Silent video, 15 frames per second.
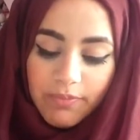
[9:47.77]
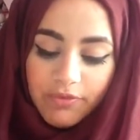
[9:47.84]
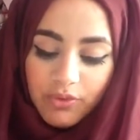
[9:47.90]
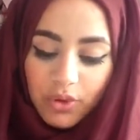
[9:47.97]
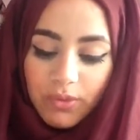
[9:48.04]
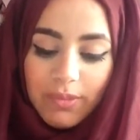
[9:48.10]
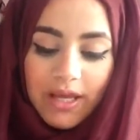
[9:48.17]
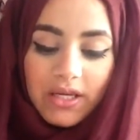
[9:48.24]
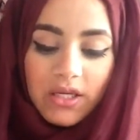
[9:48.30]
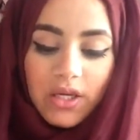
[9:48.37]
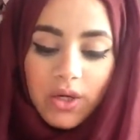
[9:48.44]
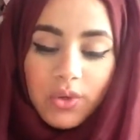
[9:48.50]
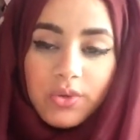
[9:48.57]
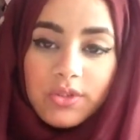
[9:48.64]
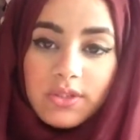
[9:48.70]
for my
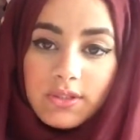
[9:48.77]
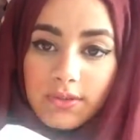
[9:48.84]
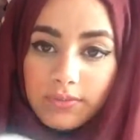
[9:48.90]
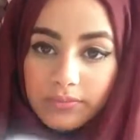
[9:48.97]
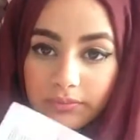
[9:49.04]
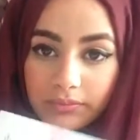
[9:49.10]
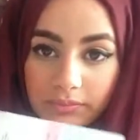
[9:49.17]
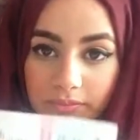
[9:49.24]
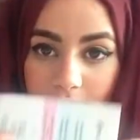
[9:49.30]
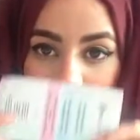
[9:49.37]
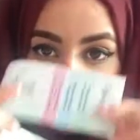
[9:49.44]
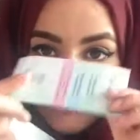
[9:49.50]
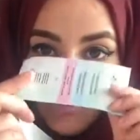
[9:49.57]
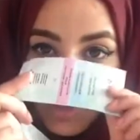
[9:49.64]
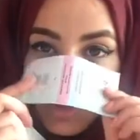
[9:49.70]
nose,
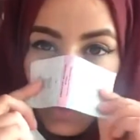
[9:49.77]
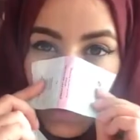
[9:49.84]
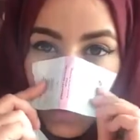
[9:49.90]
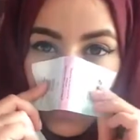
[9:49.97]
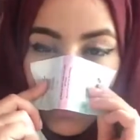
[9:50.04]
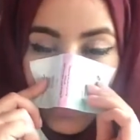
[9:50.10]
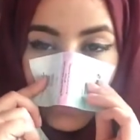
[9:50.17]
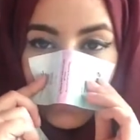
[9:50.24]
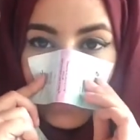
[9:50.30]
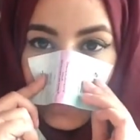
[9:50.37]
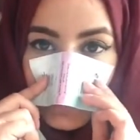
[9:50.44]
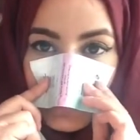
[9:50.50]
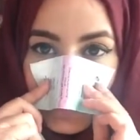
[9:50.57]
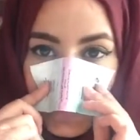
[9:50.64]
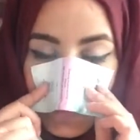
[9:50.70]
you know, one of
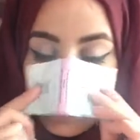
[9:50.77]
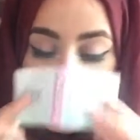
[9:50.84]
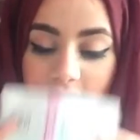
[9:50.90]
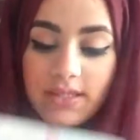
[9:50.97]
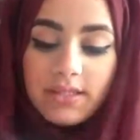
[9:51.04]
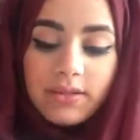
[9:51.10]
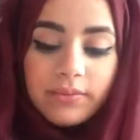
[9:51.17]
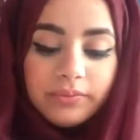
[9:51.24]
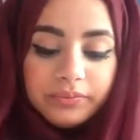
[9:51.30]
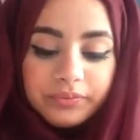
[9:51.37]
those thingies.